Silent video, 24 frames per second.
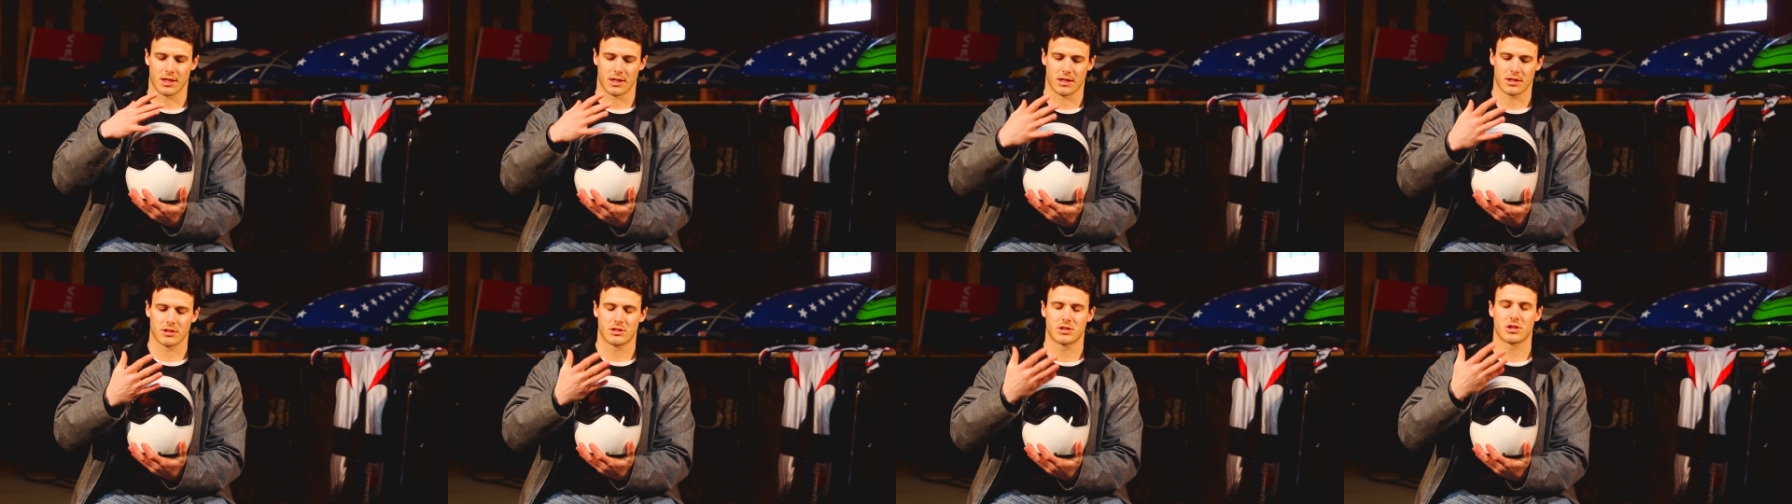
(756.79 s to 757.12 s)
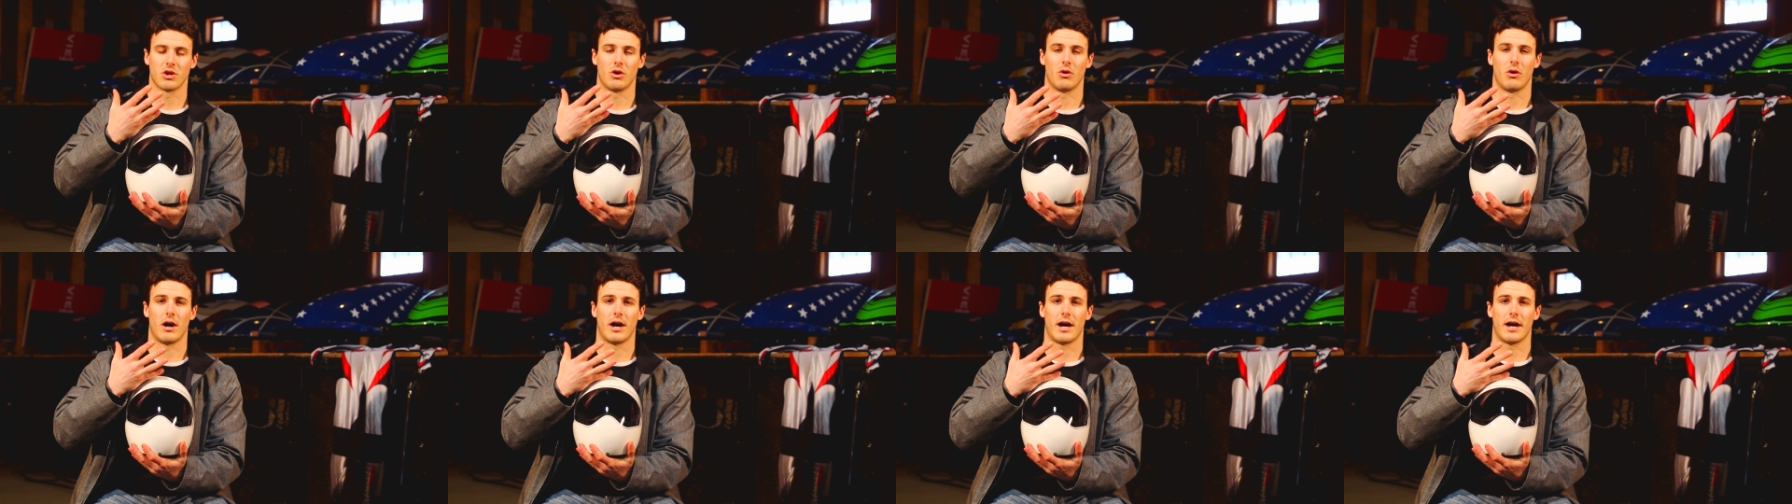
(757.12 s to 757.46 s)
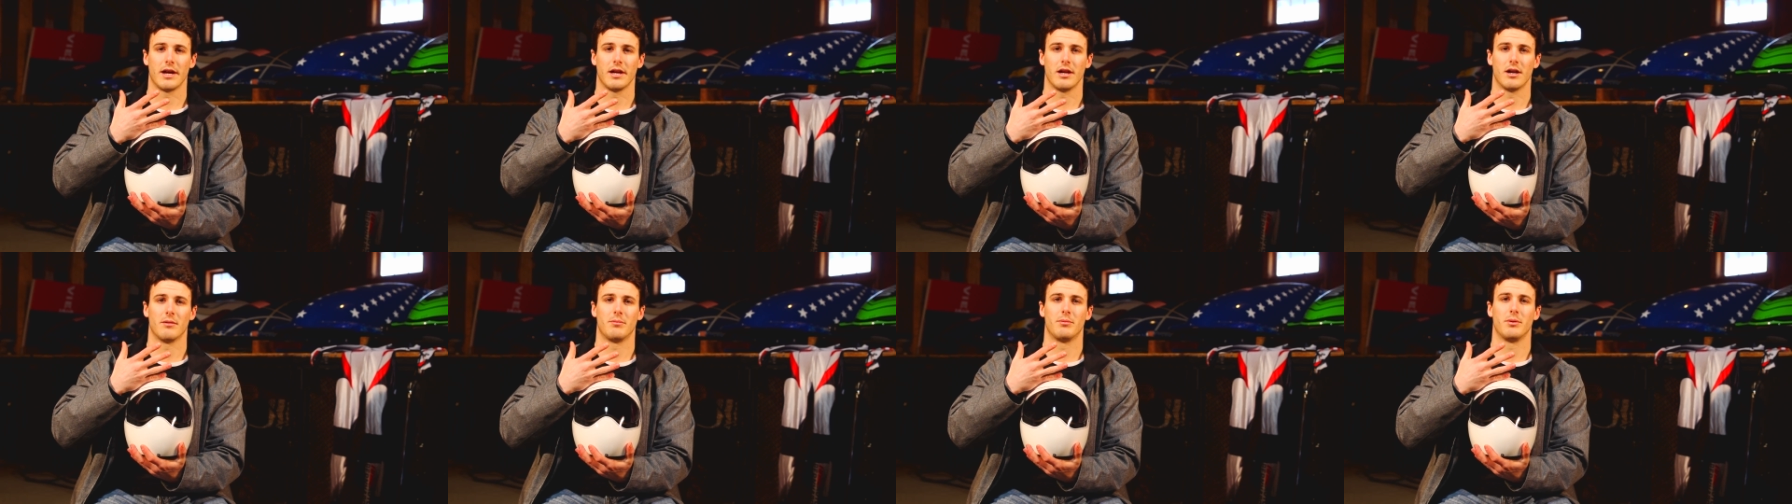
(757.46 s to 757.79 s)
it's so
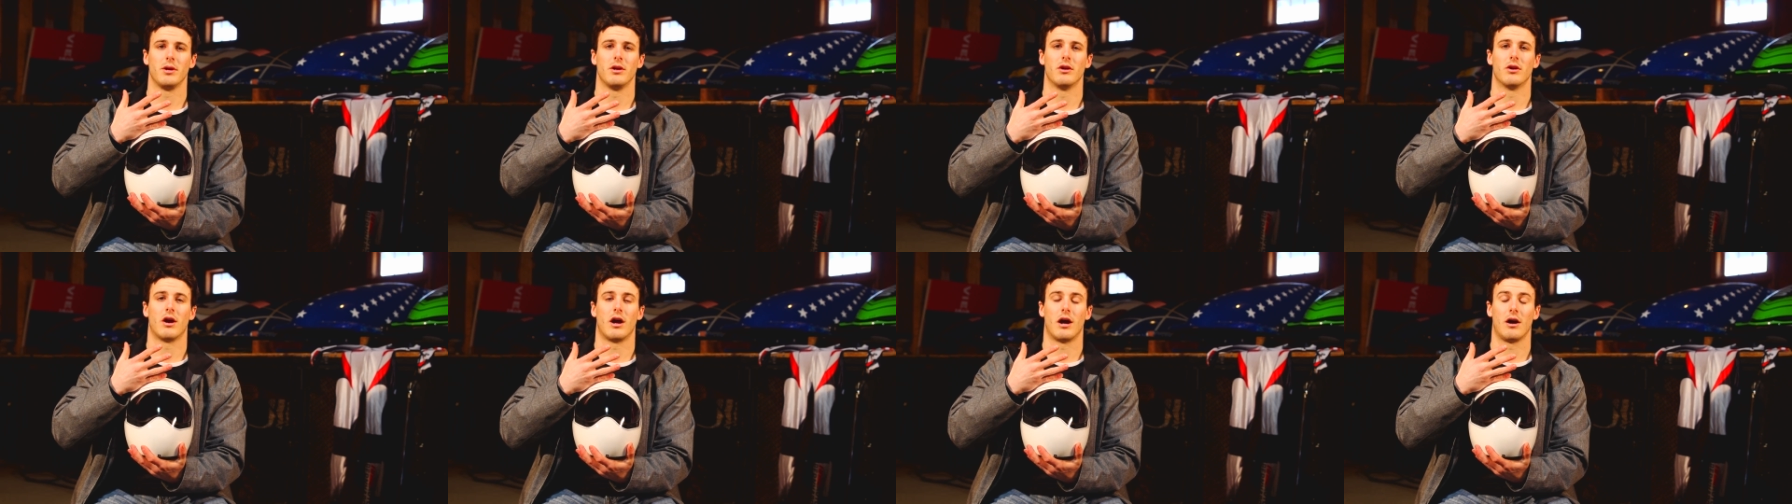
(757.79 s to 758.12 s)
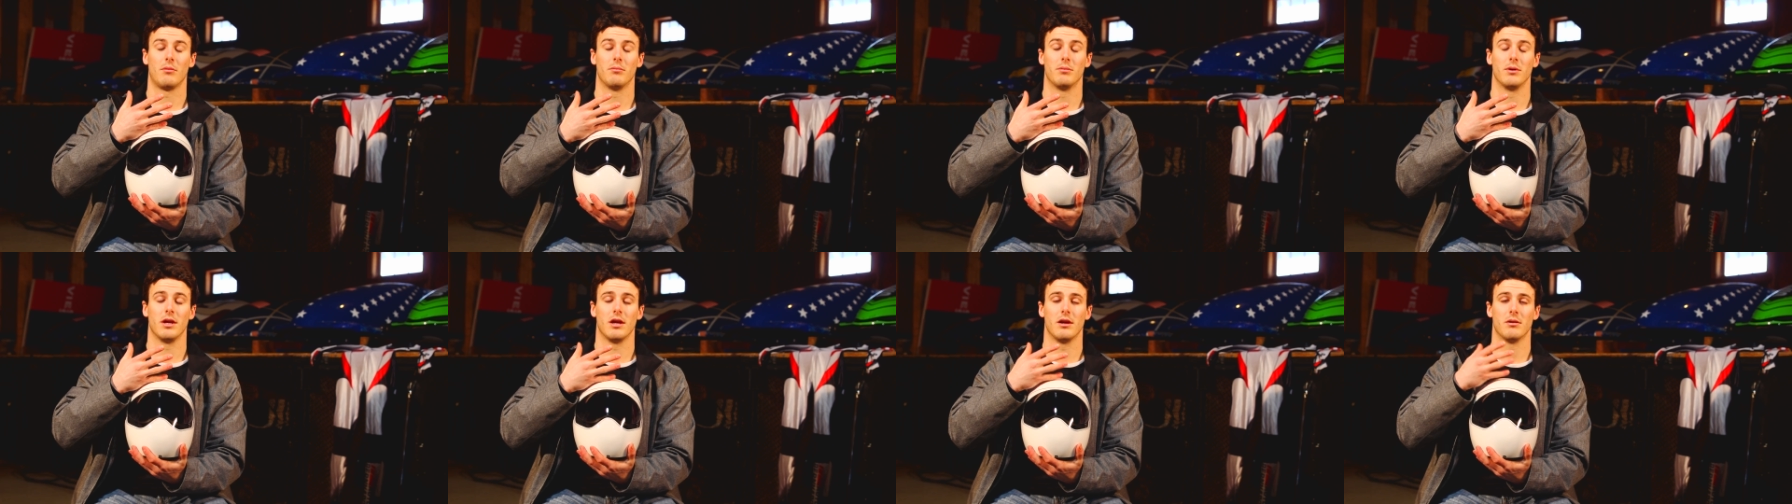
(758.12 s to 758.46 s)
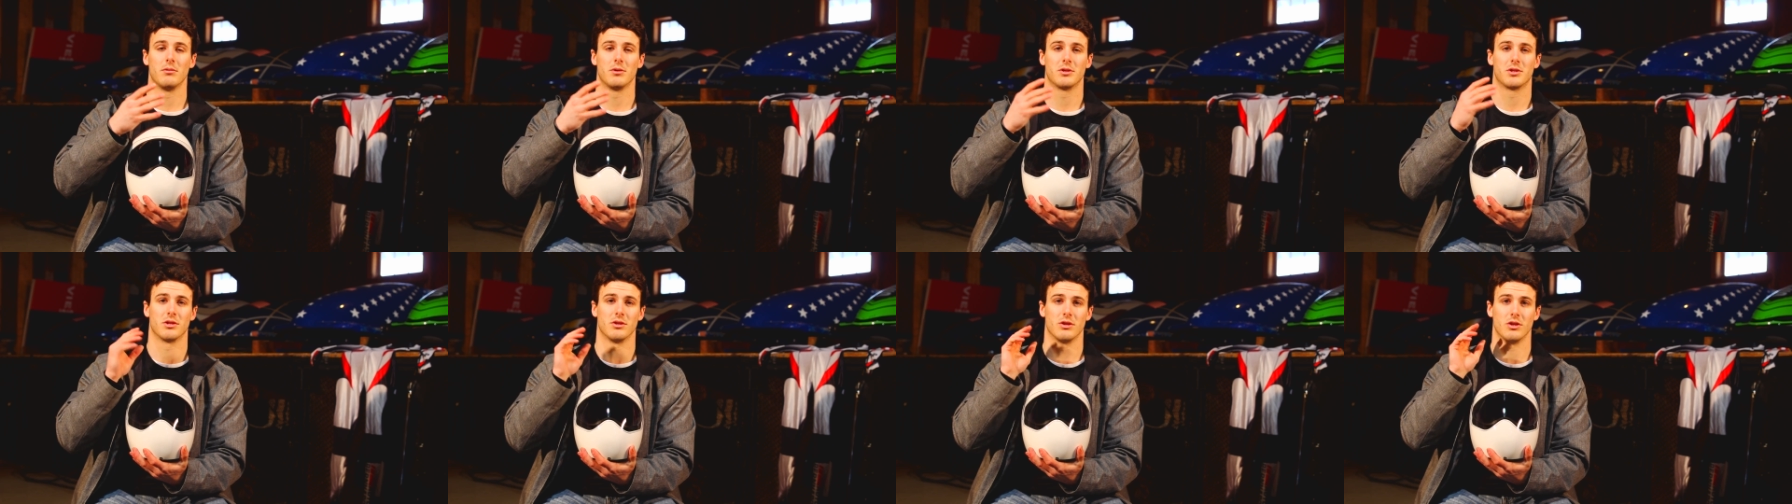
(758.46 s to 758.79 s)
high up here, I'll be
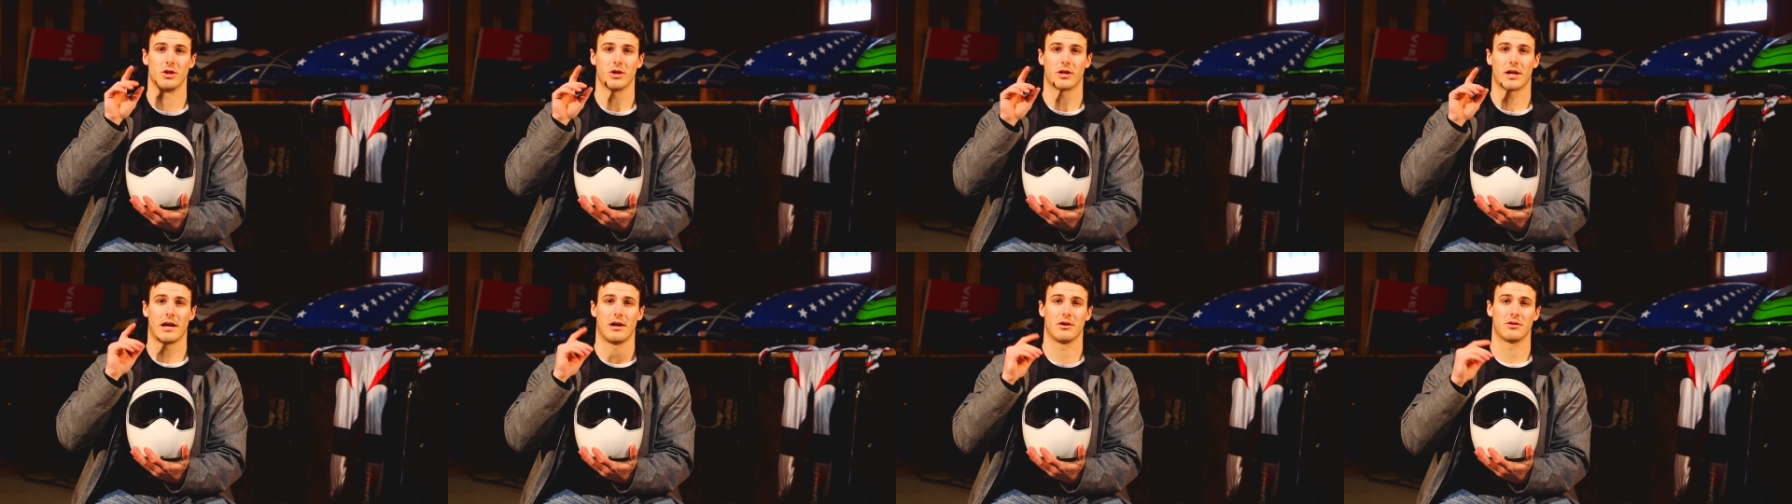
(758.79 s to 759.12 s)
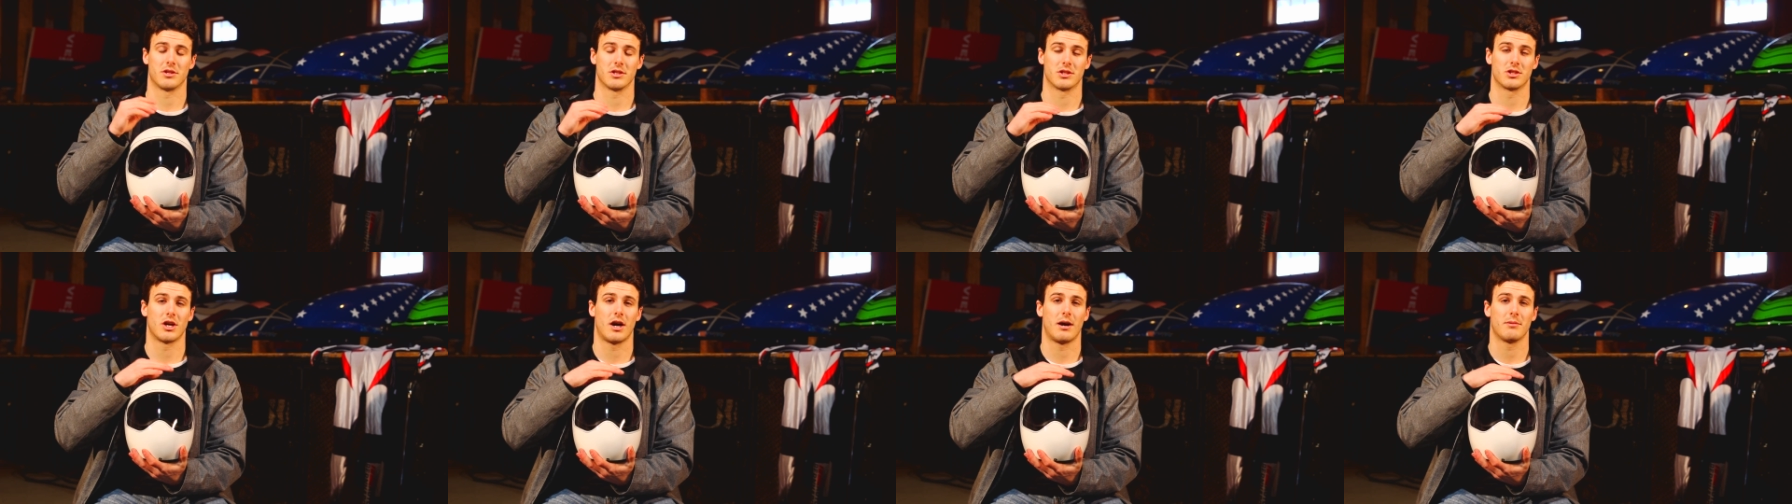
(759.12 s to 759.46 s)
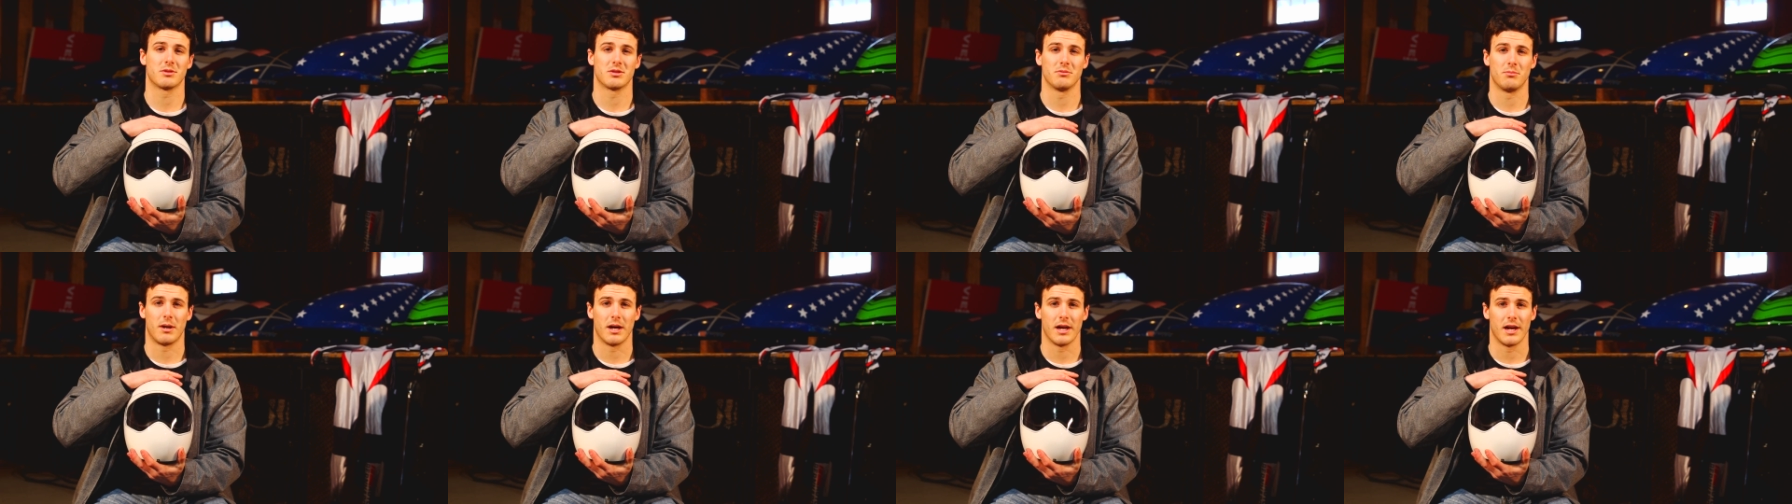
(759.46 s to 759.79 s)
able to look out the
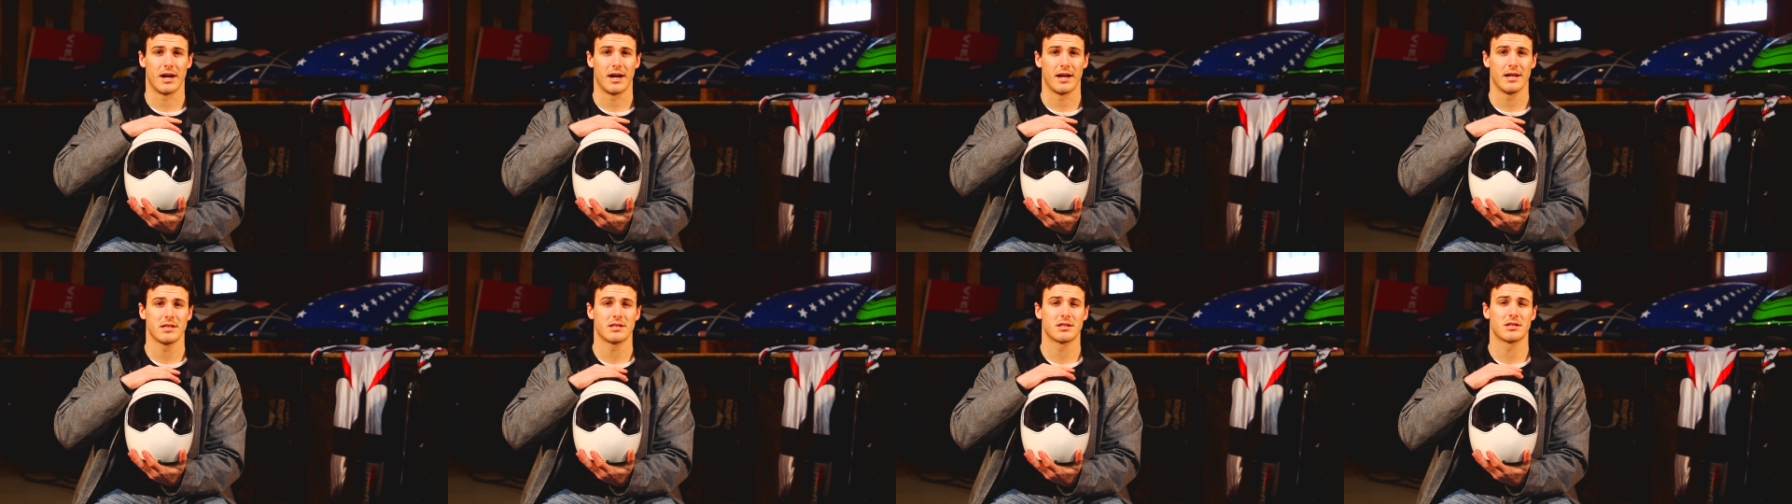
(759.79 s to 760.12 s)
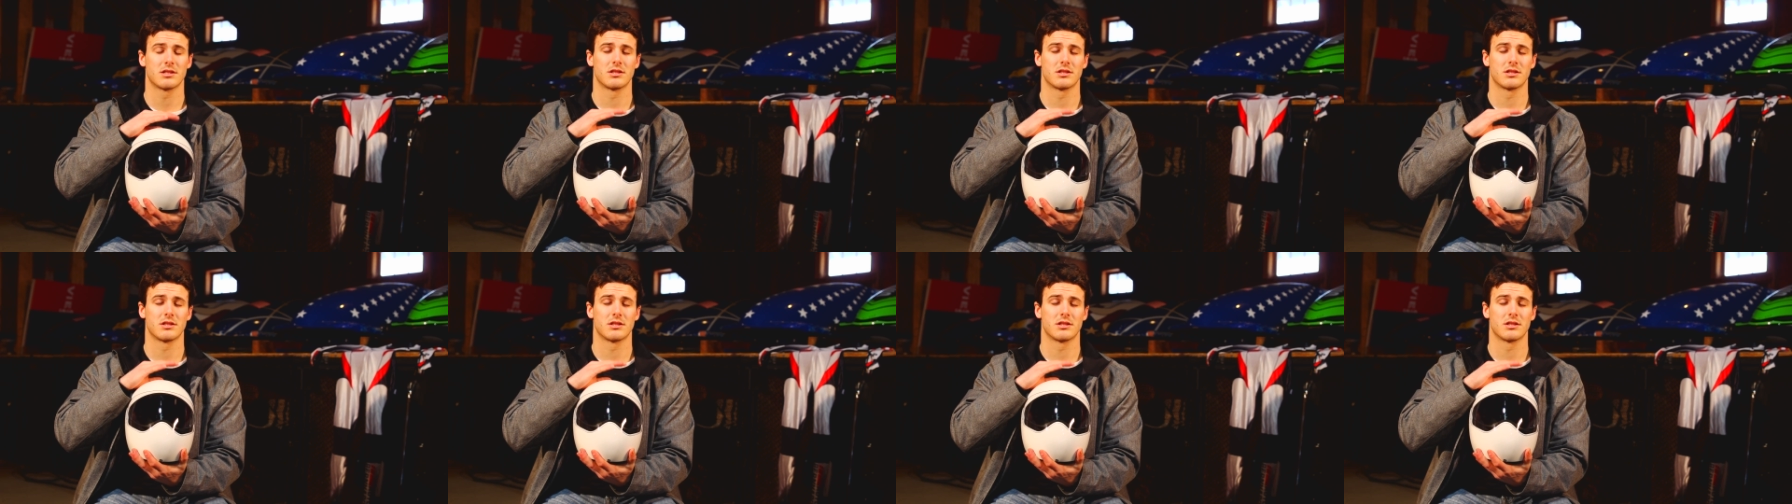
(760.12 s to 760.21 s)
tops of my eyes